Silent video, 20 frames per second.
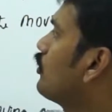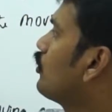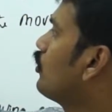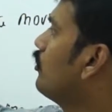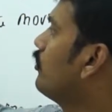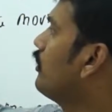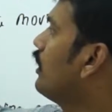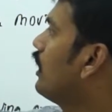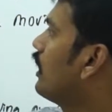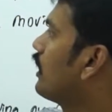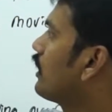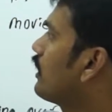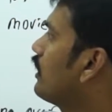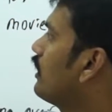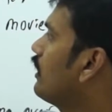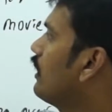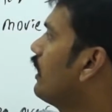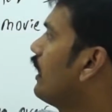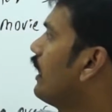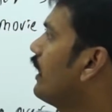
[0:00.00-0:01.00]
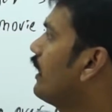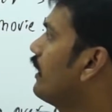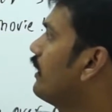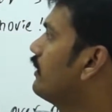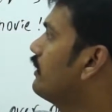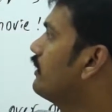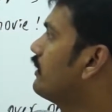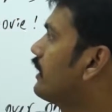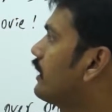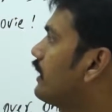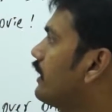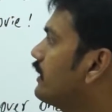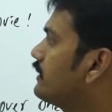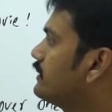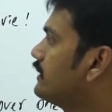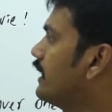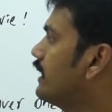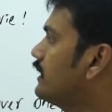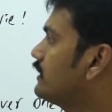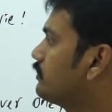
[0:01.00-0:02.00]
Kumar and ticket
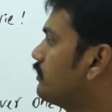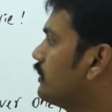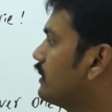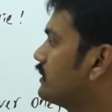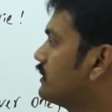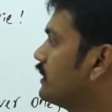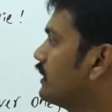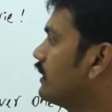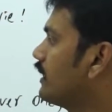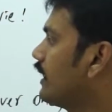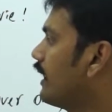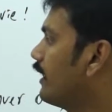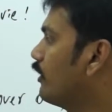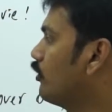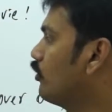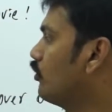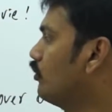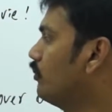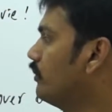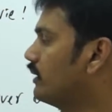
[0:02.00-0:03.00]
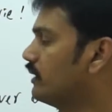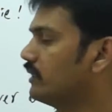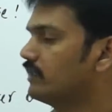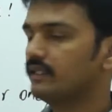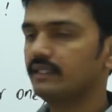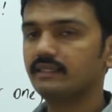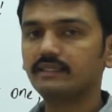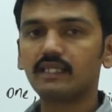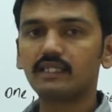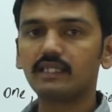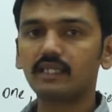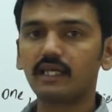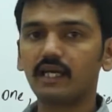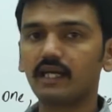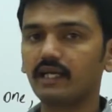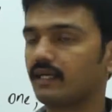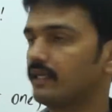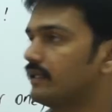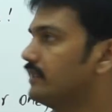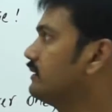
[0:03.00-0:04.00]
salesperson and woman. These are the
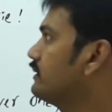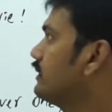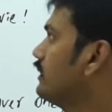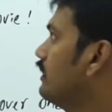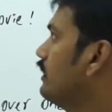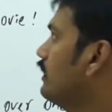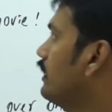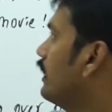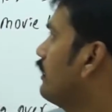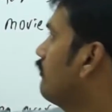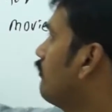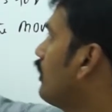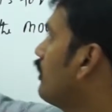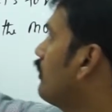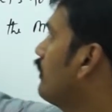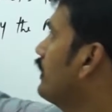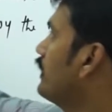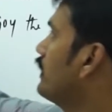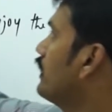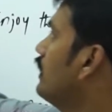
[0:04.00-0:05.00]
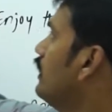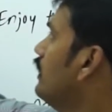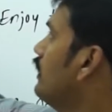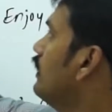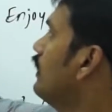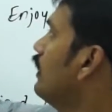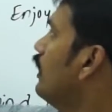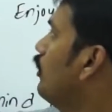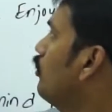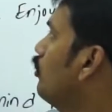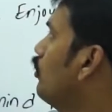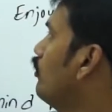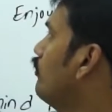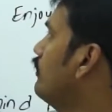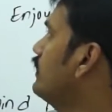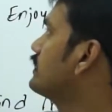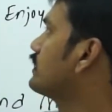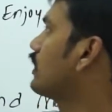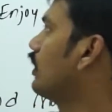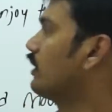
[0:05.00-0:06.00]
characters involved in the
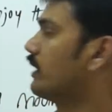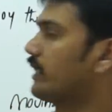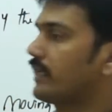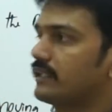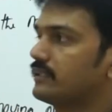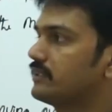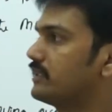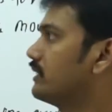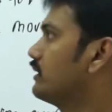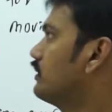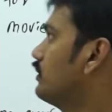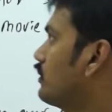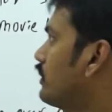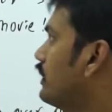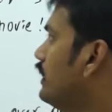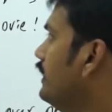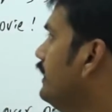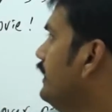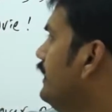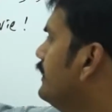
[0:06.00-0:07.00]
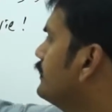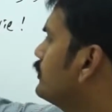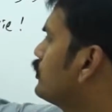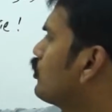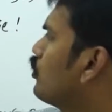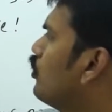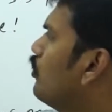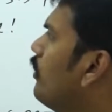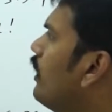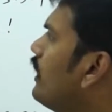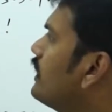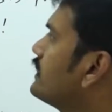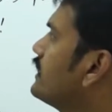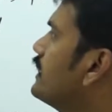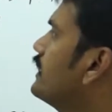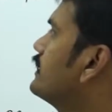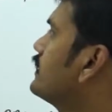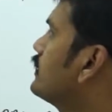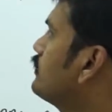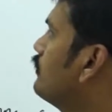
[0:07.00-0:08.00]
movie's context, okay? So Kumar
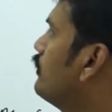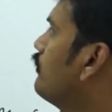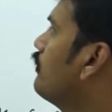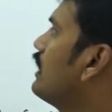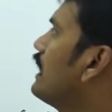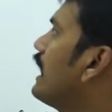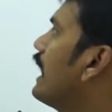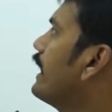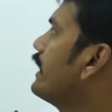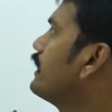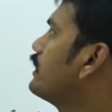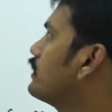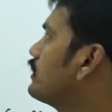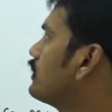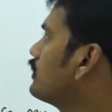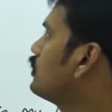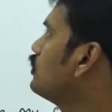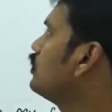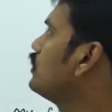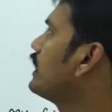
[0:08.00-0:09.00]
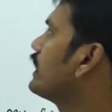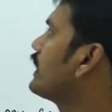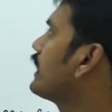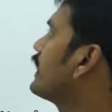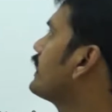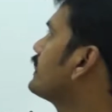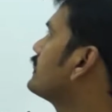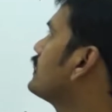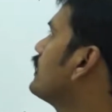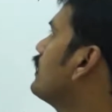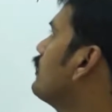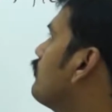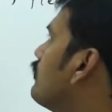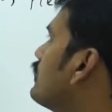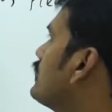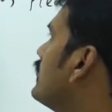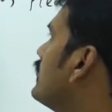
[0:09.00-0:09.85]
says, we would like two tickets for